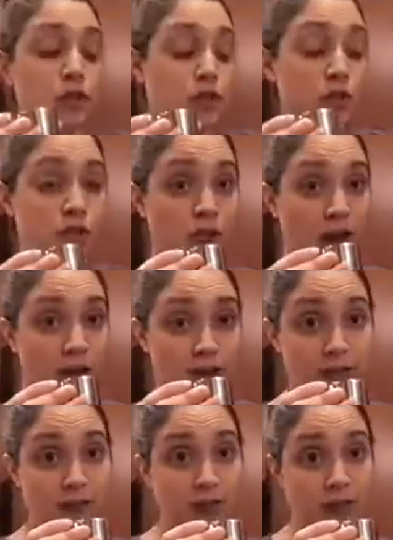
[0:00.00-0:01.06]
2
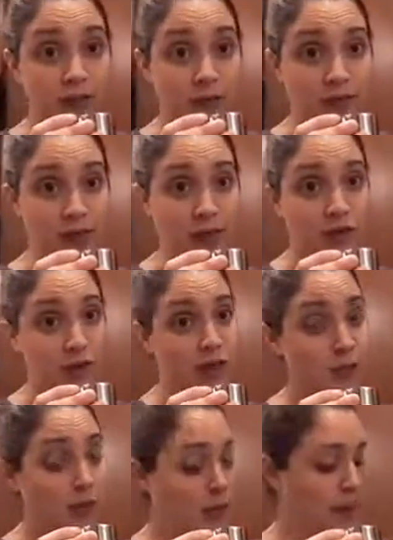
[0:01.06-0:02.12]
shots of Buffalo
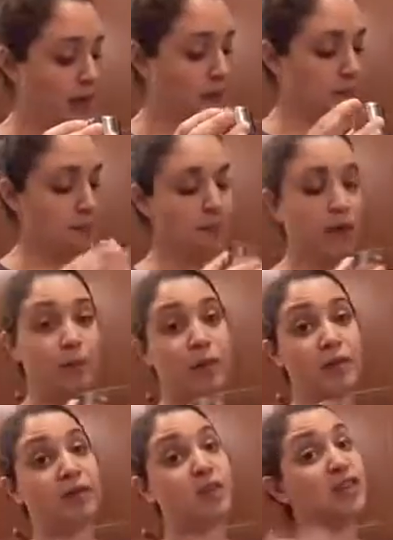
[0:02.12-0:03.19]
Trace bourbon.
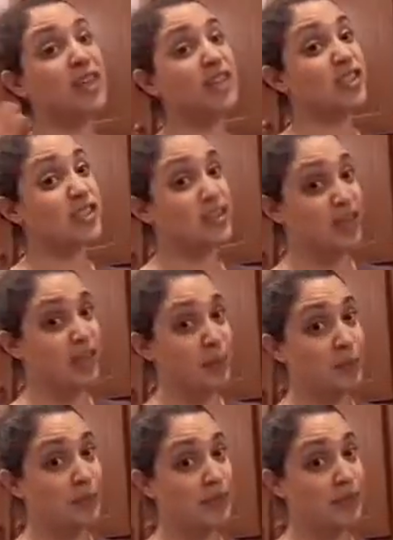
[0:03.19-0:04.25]
Buffalo Trace just
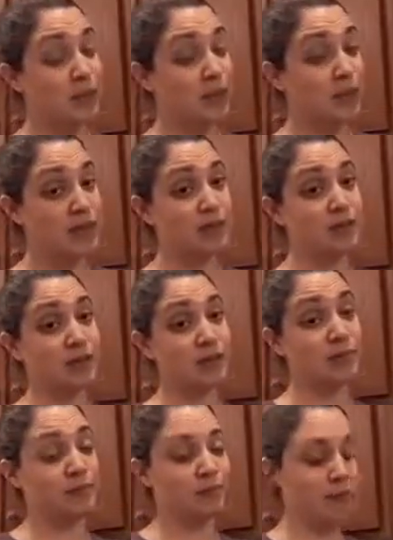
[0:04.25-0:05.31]
happens to be
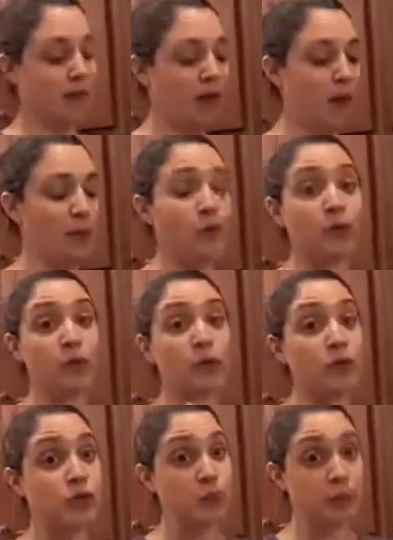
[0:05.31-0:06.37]
our
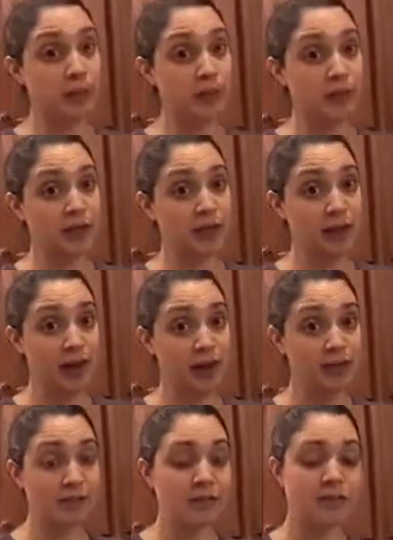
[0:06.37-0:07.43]
go-to bourbon in our
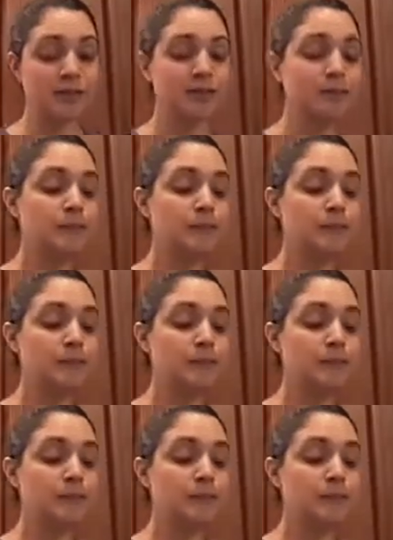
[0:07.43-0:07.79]
house.